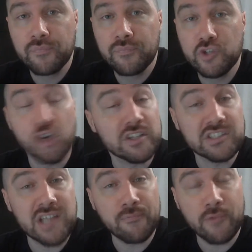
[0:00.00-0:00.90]
took it a
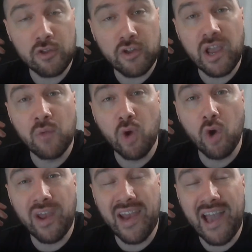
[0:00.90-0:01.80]
step further and
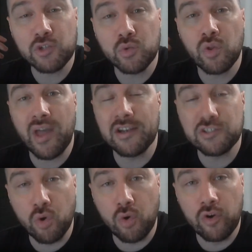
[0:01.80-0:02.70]
wrote an actual
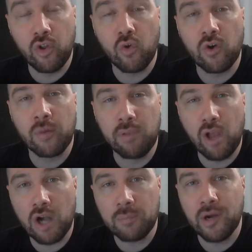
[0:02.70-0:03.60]
editorial or a
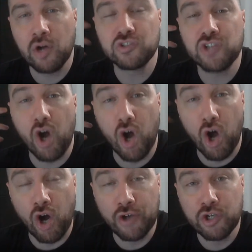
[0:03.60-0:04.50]
blog post
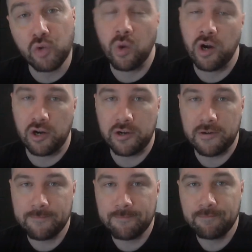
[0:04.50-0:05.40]
on your work.
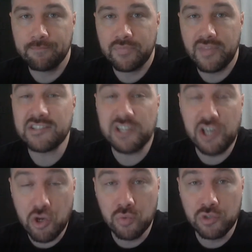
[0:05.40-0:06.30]
That's
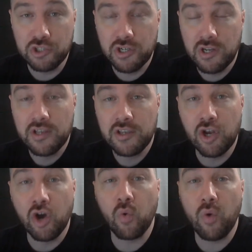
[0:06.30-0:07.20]
huge. You
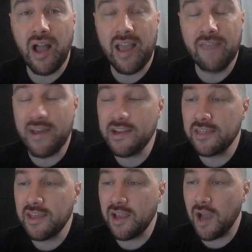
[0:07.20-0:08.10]
know, if
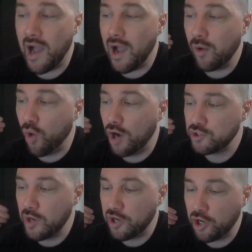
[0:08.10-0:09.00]
anything, I want
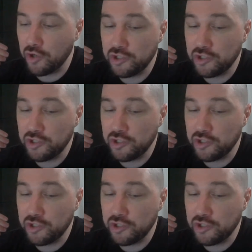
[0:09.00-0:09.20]
to encourage